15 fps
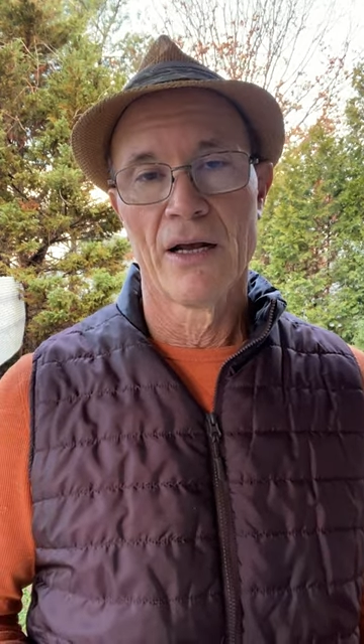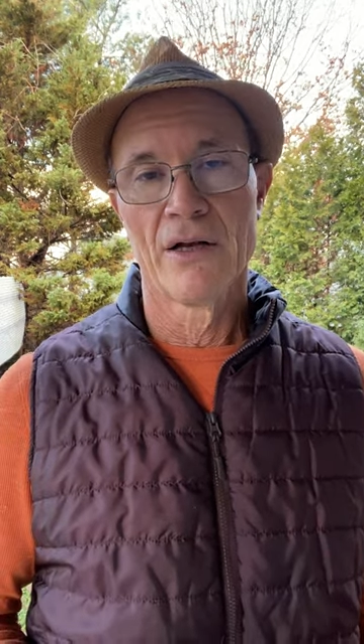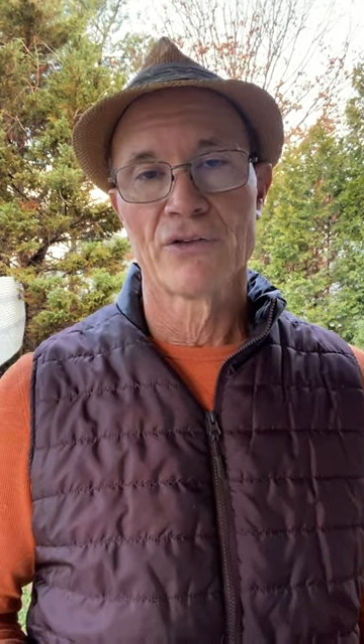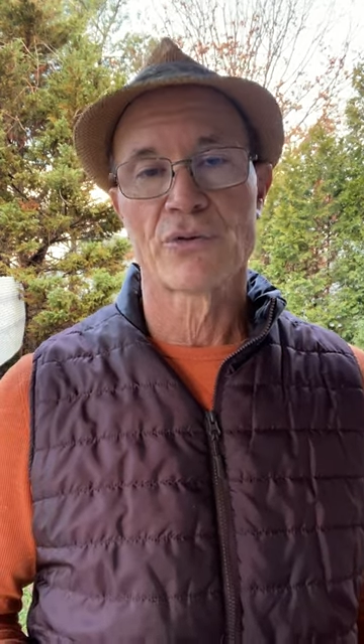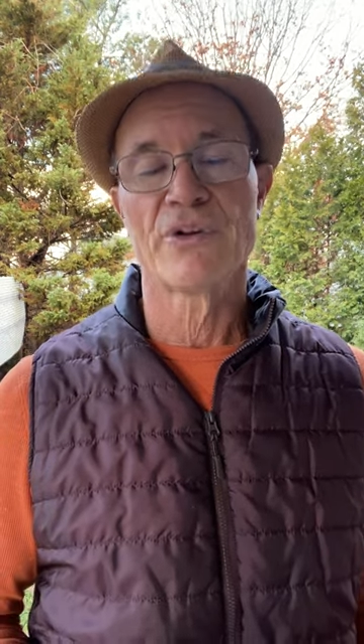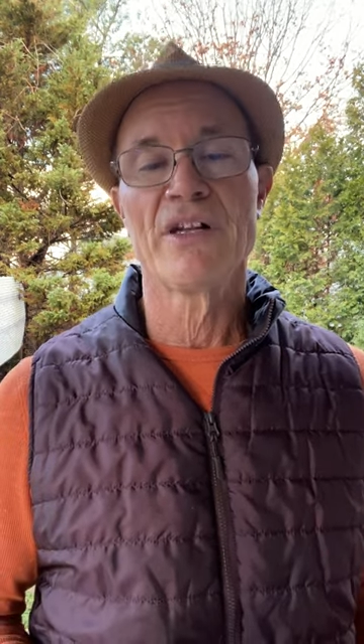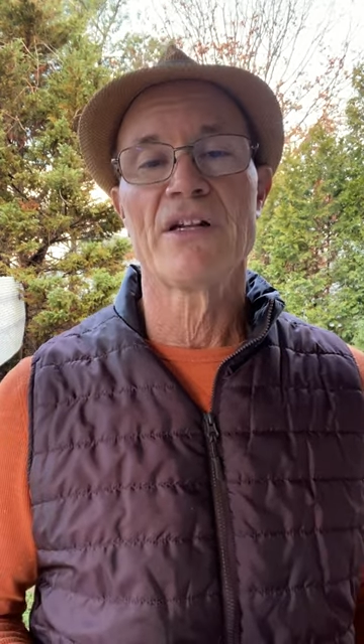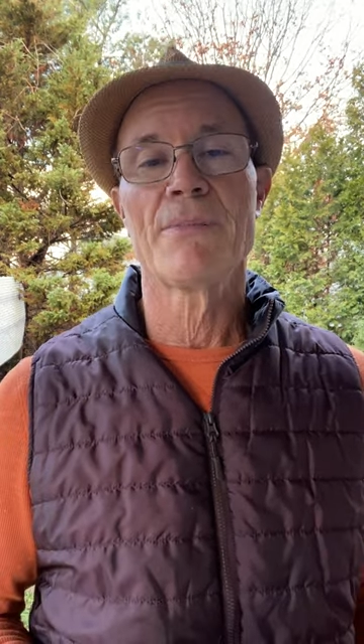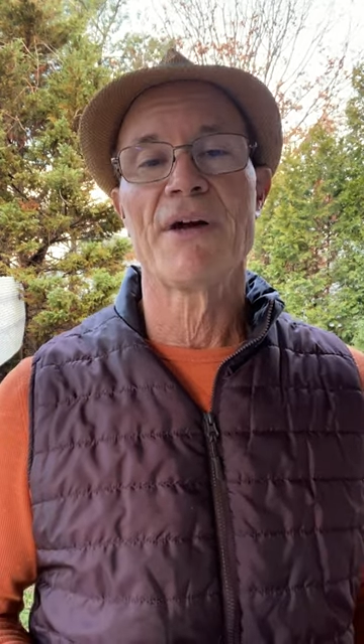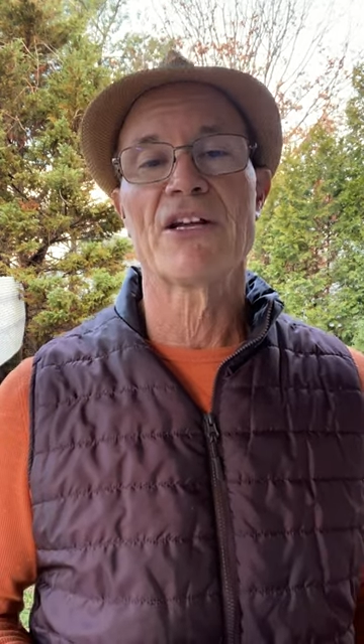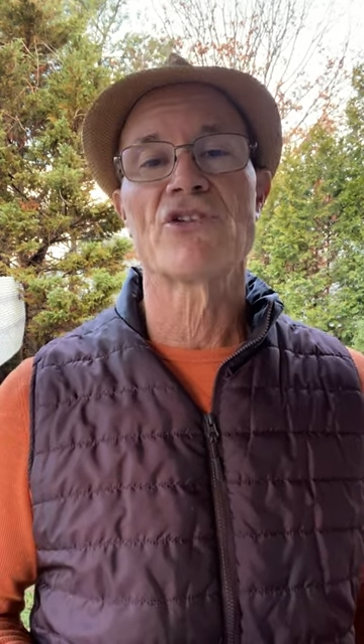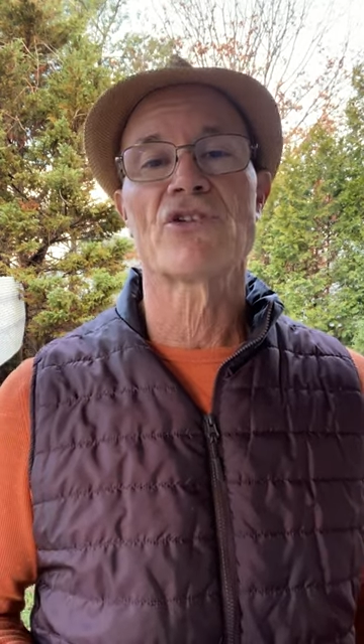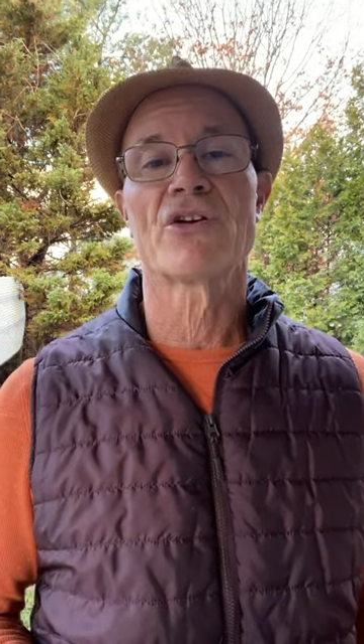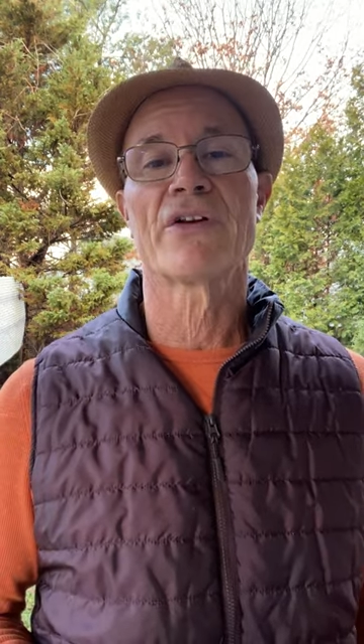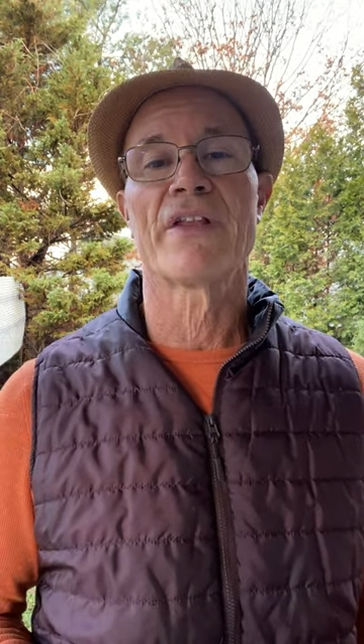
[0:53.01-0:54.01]
So we need to
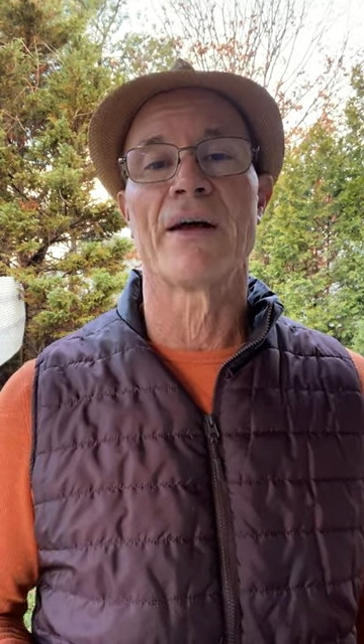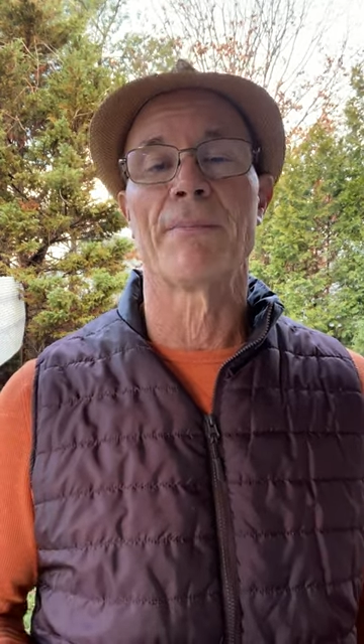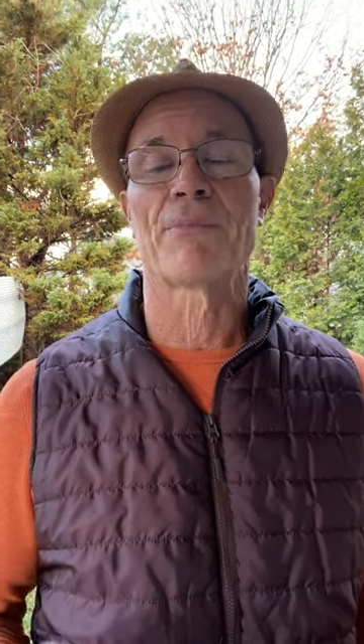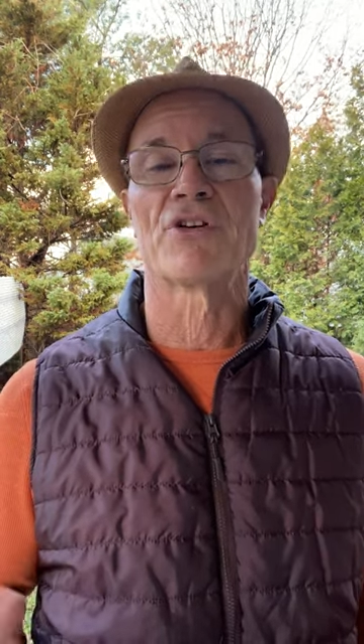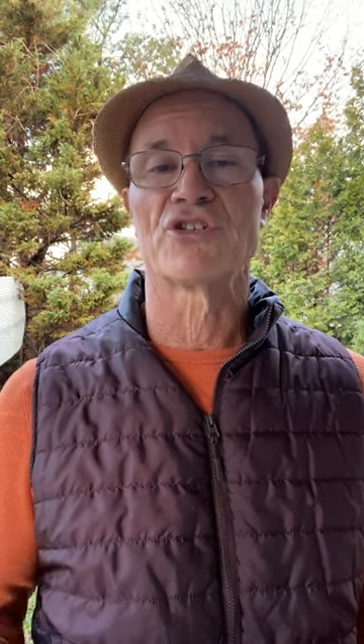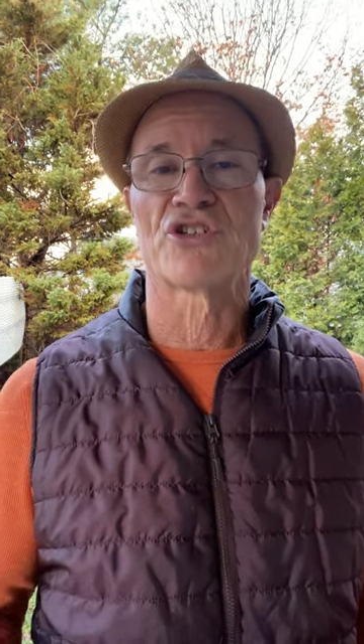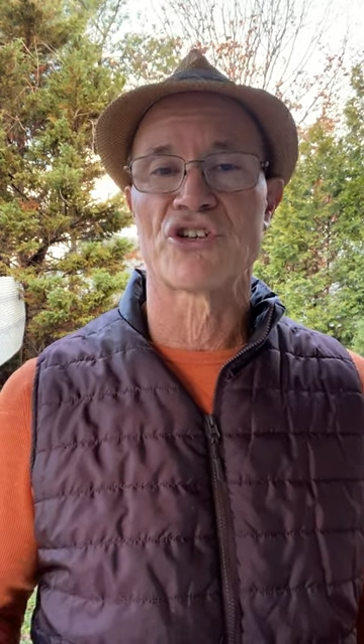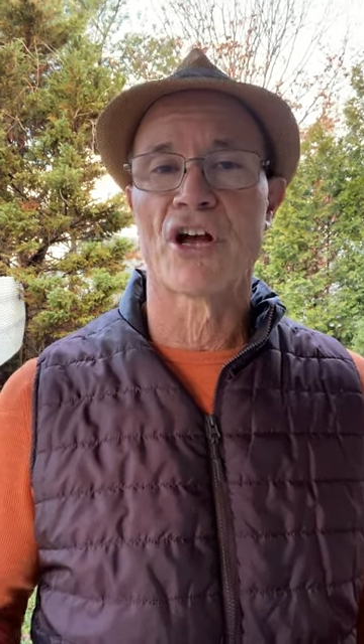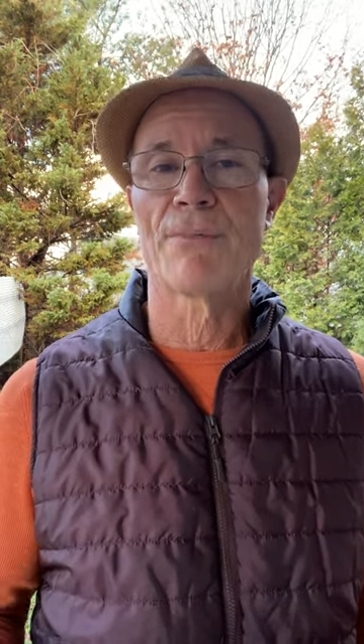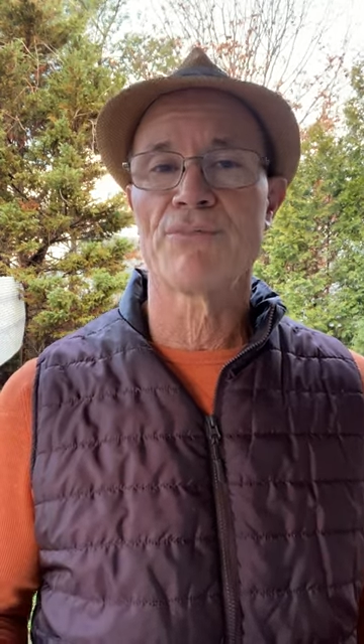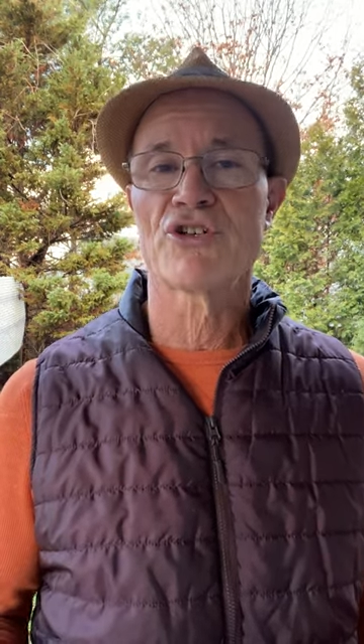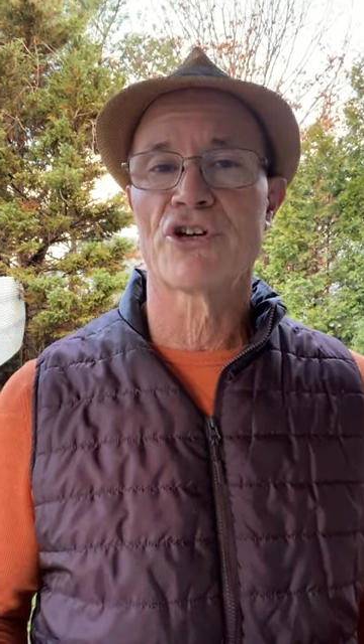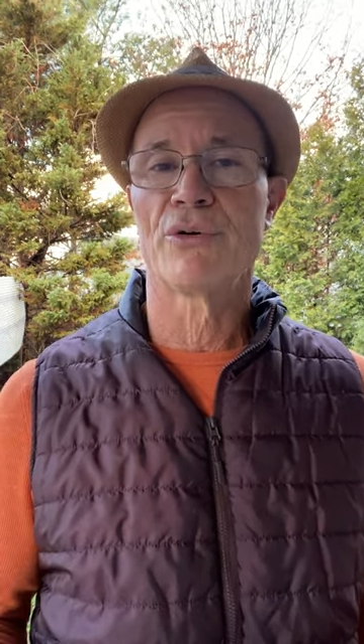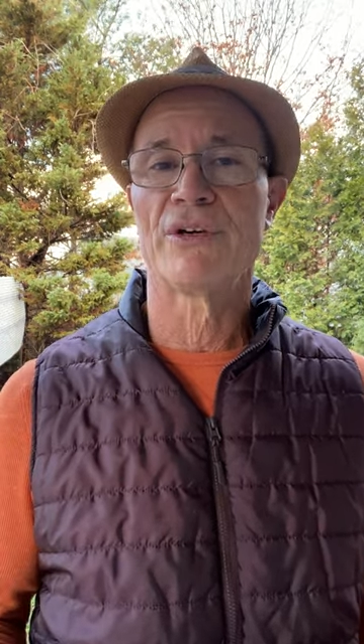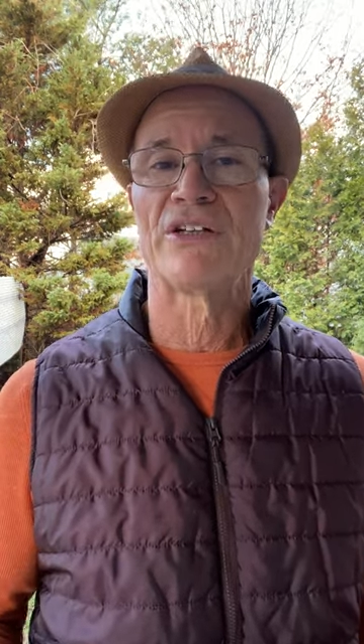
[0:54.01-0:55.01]
make sure that
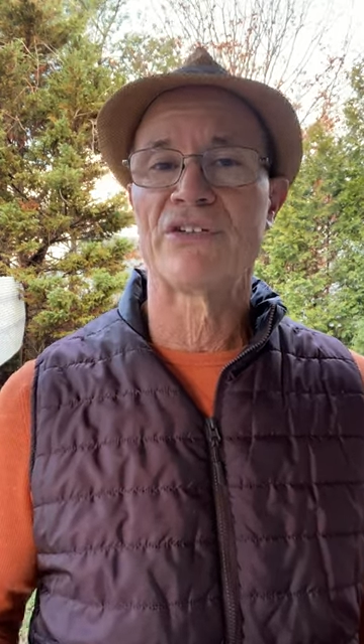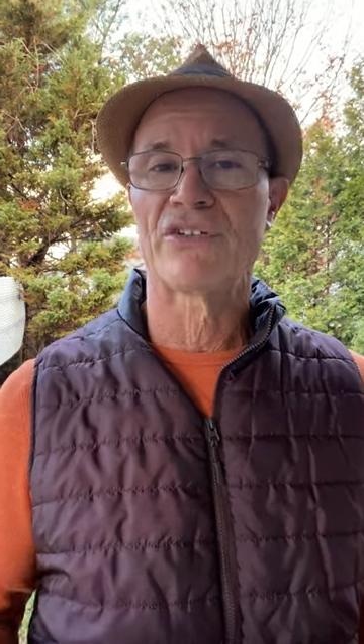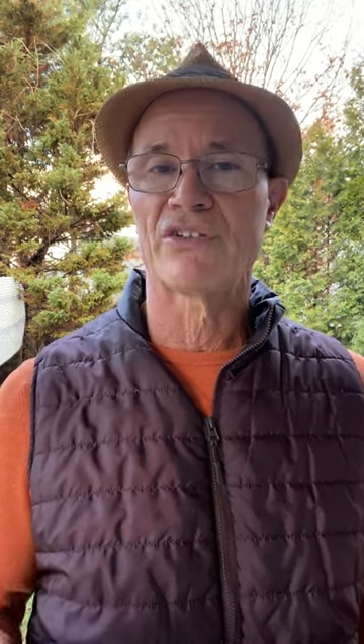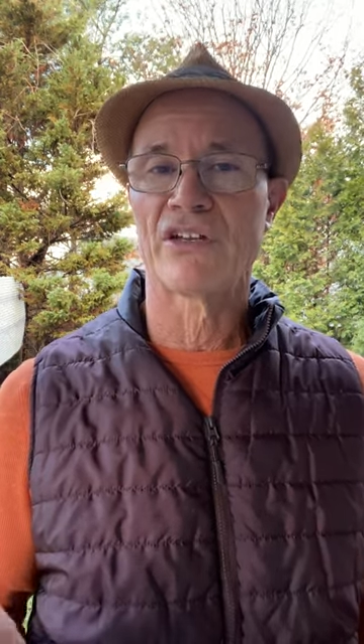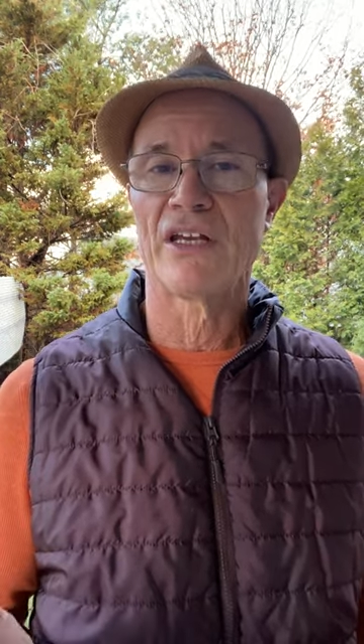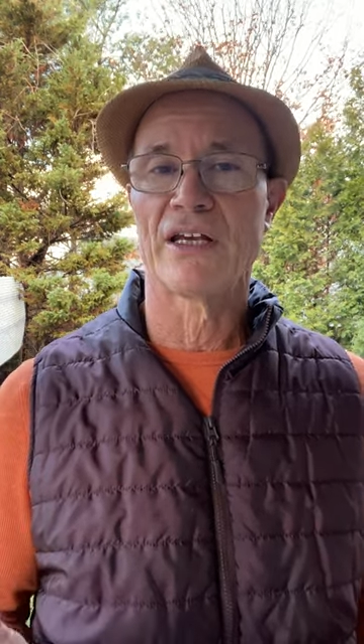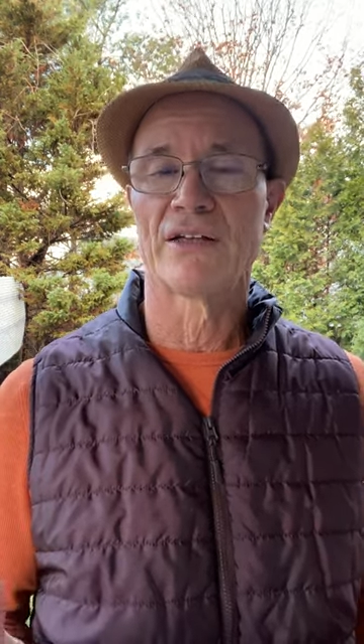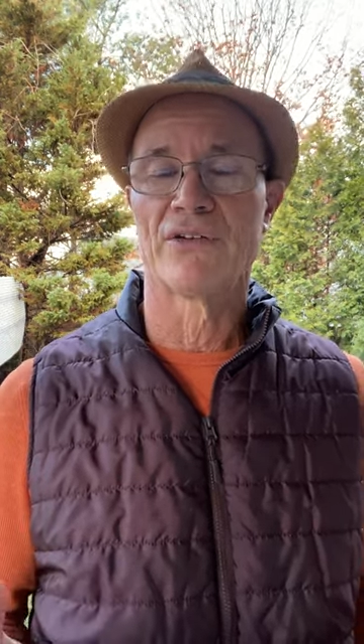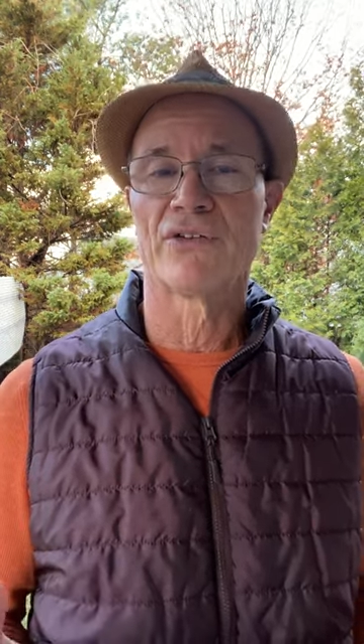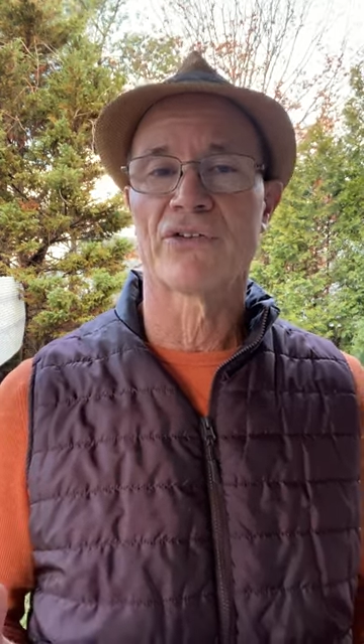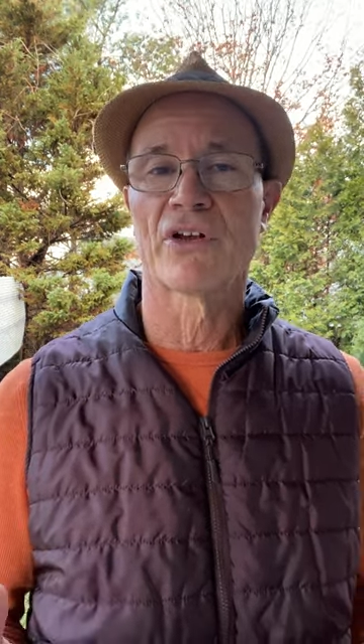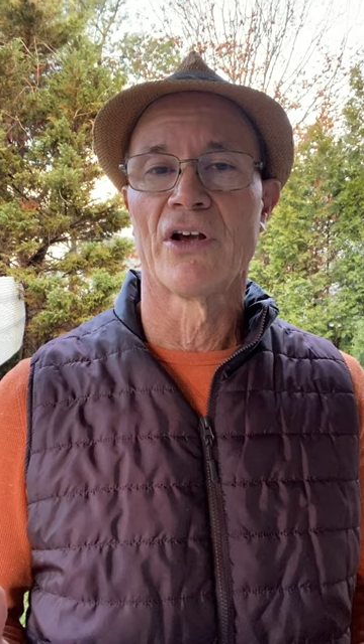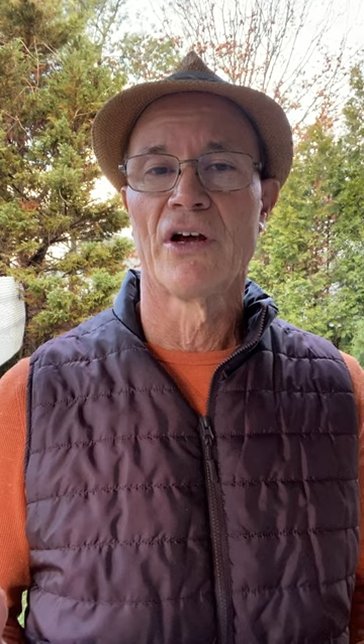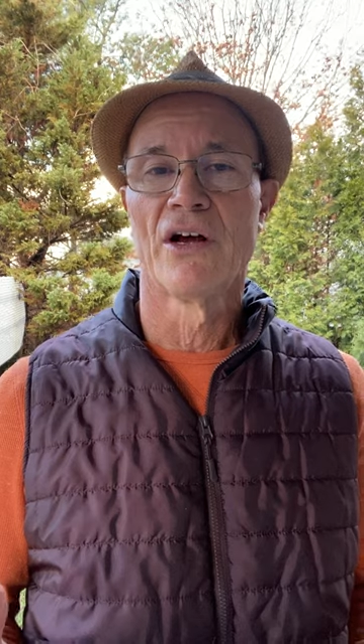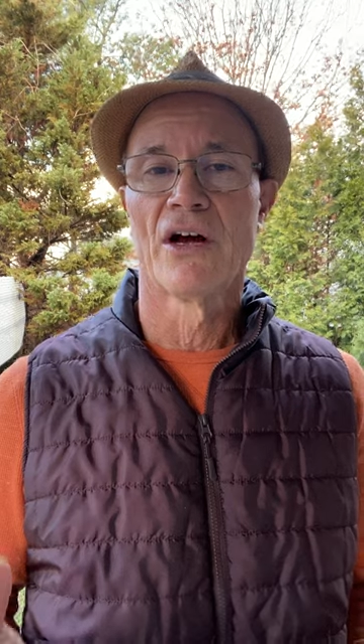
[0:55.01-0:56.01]
presumptuous sins